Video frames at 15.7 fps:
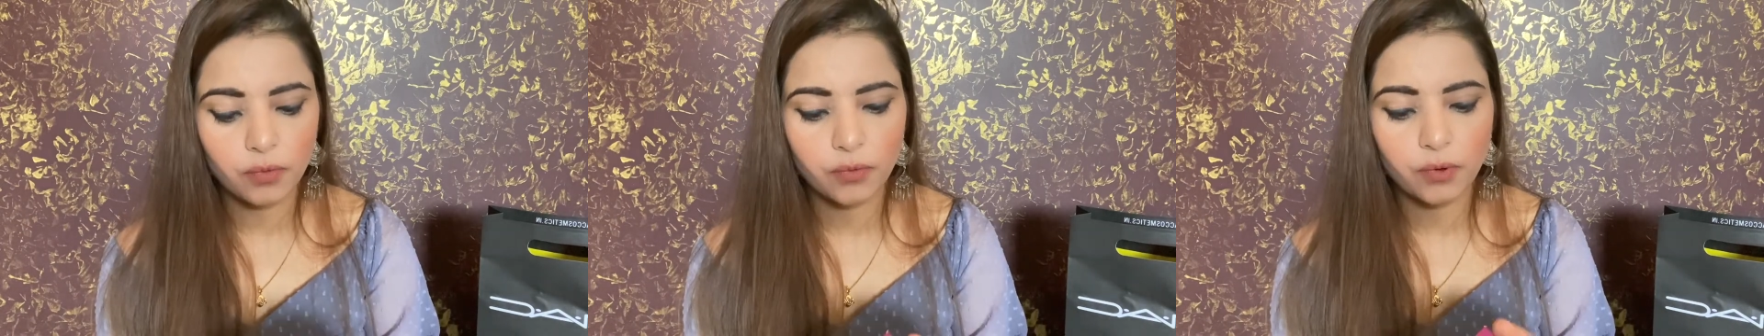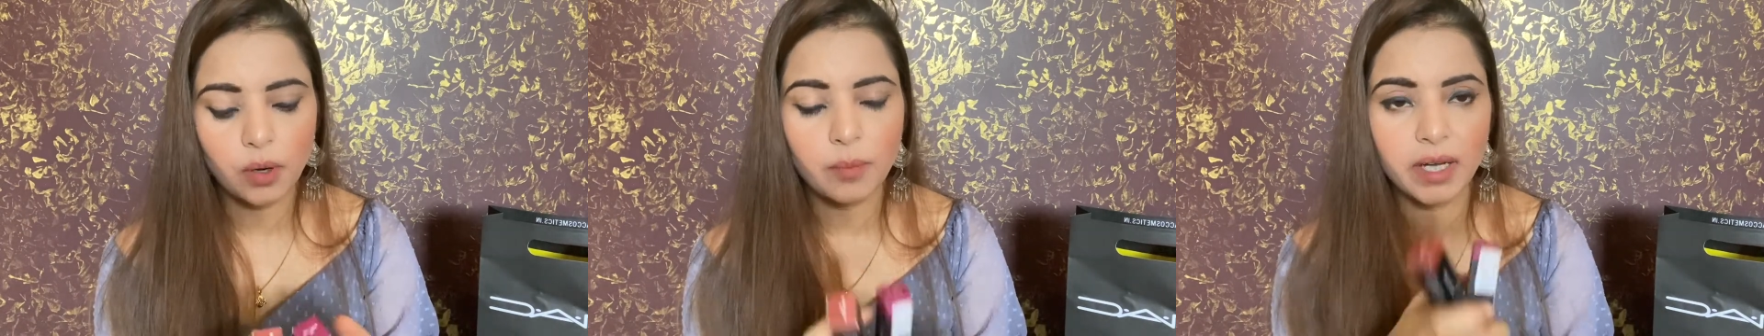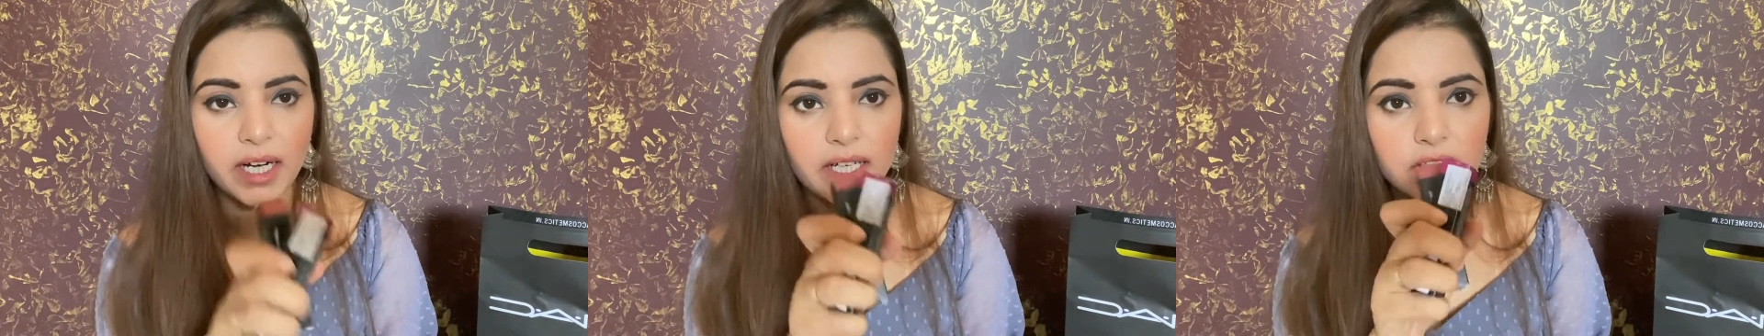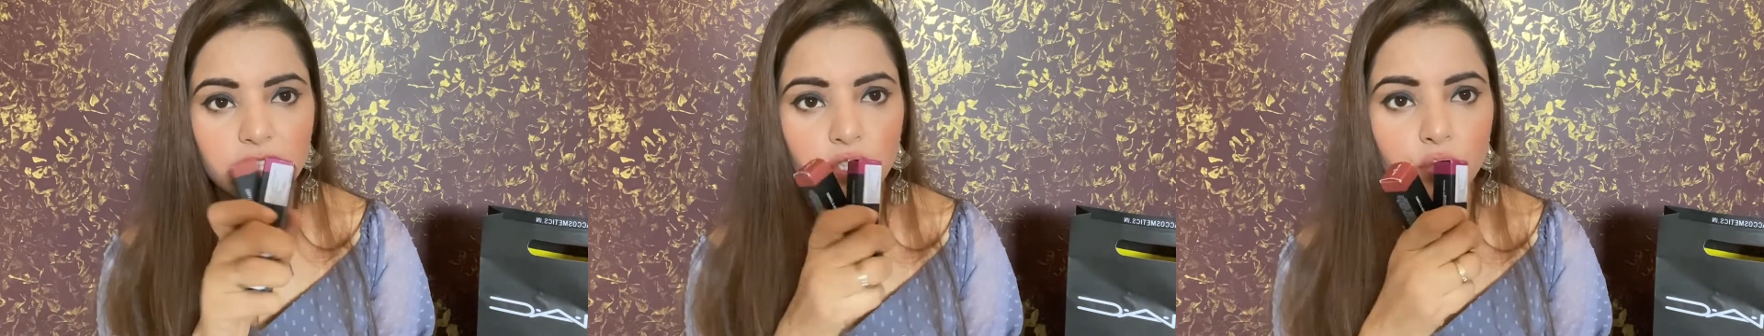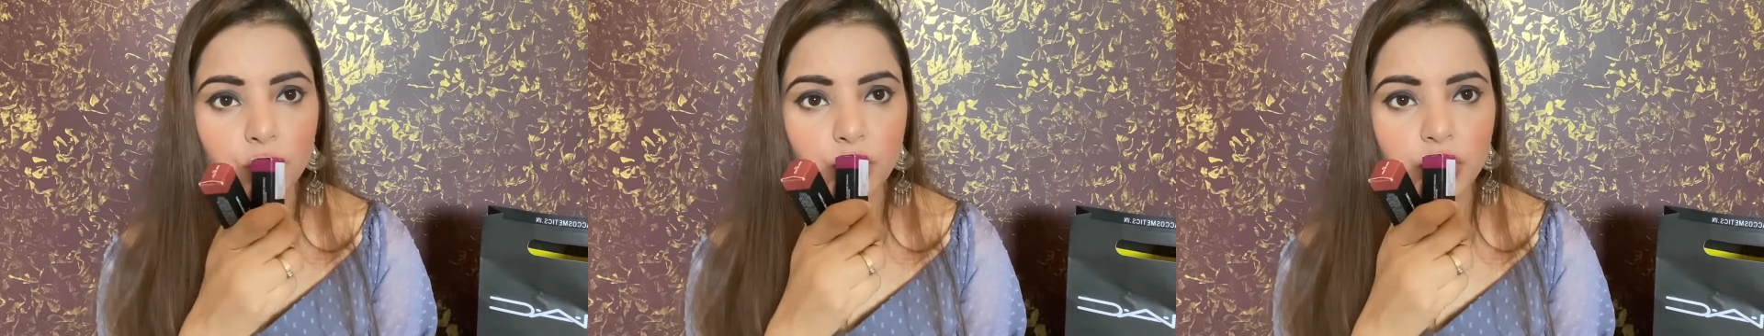from another
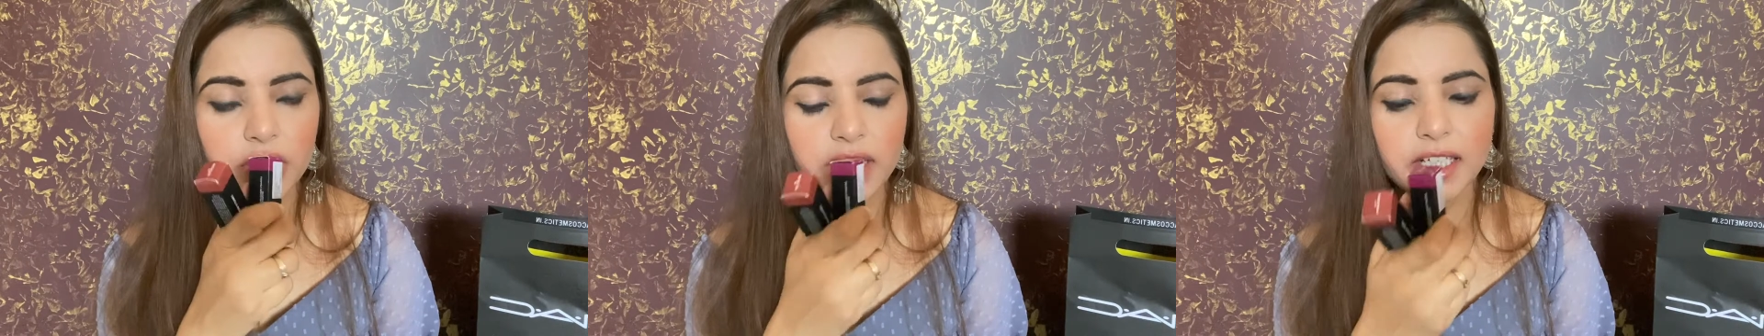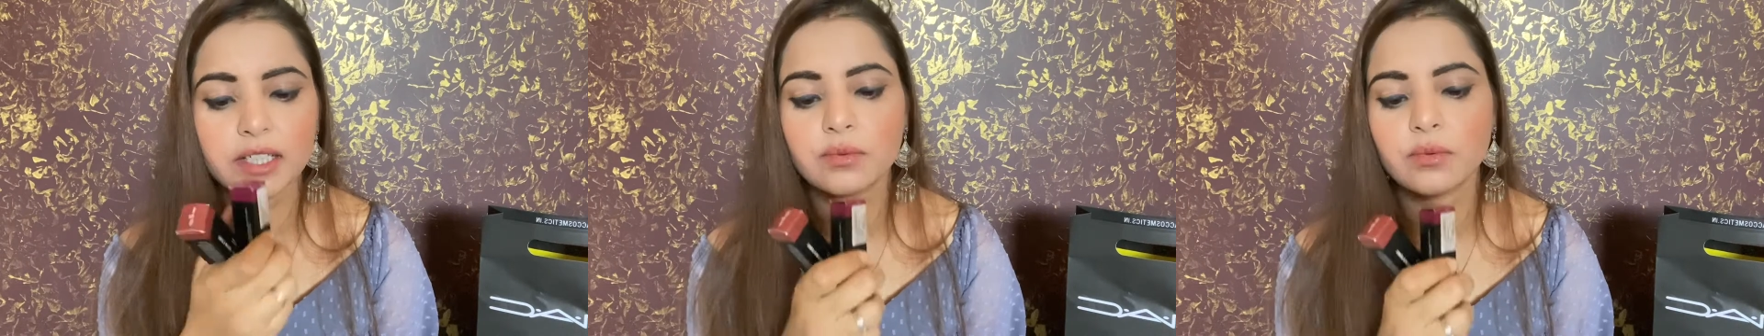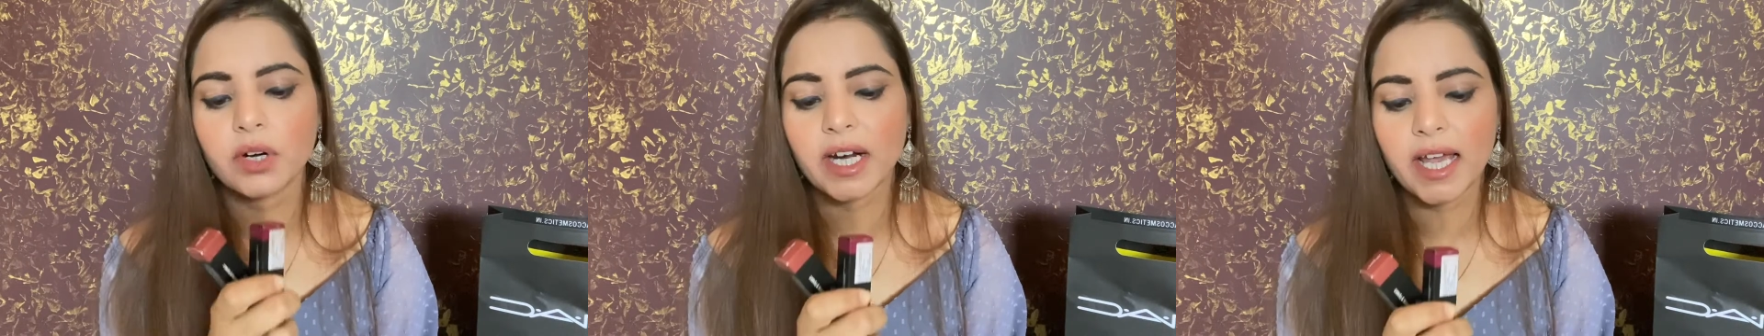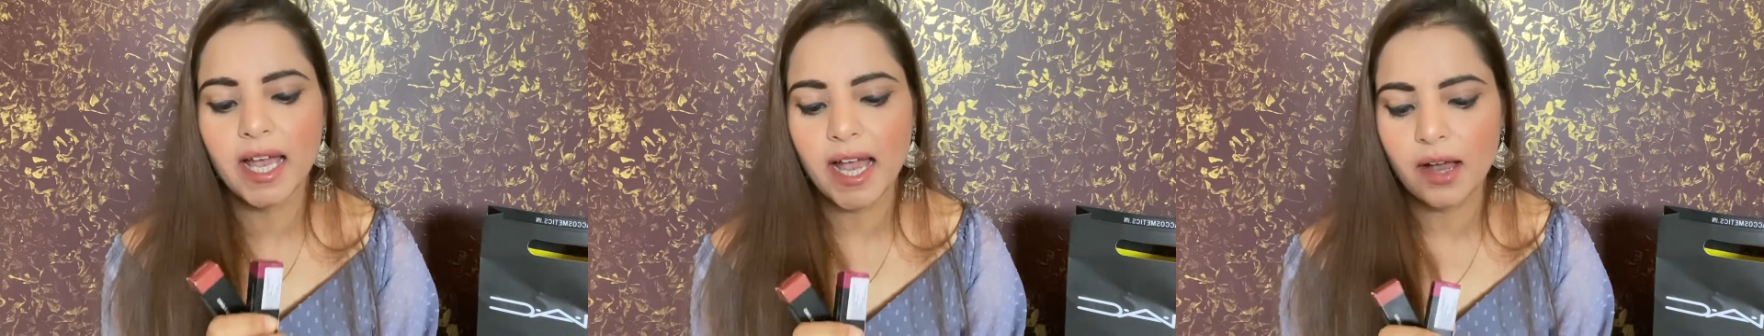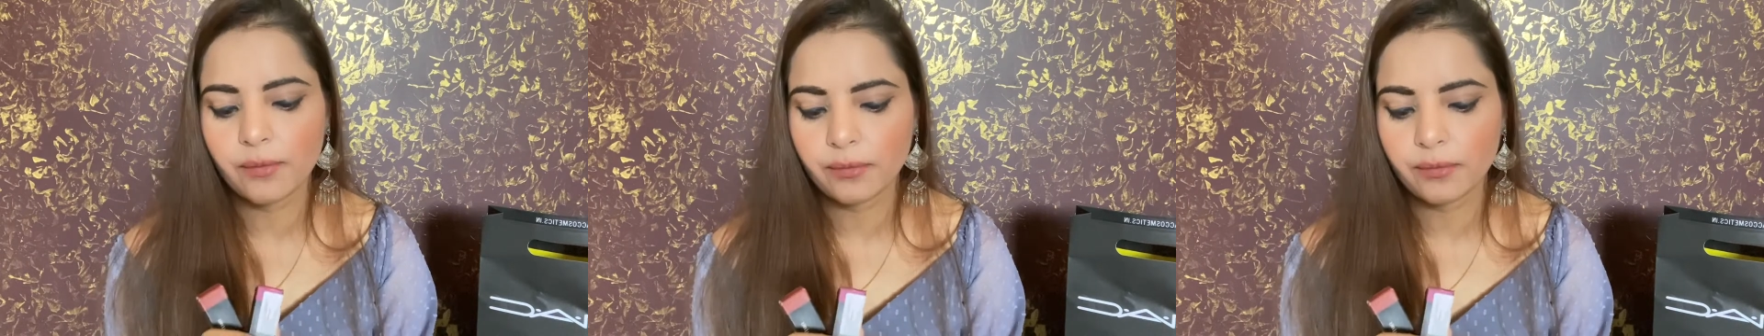two shades what I have